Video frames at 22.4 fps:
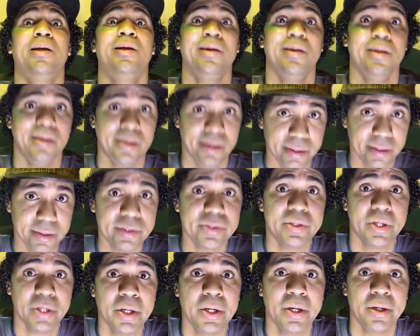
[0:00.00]
he's
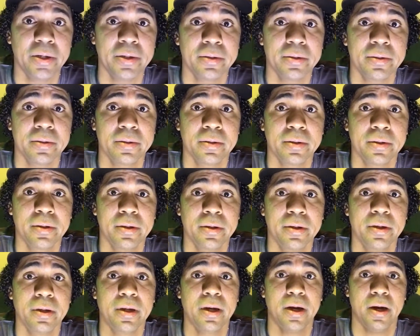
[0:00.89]
good.
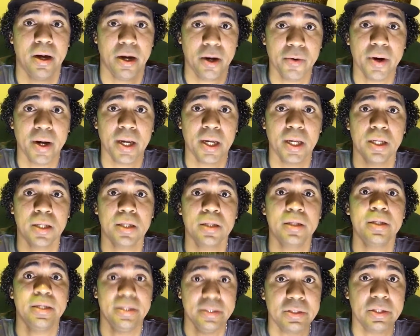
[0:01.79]
All right,
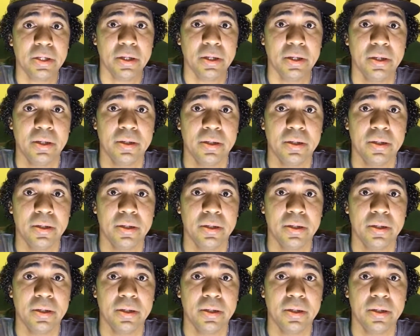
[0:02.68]
he's good.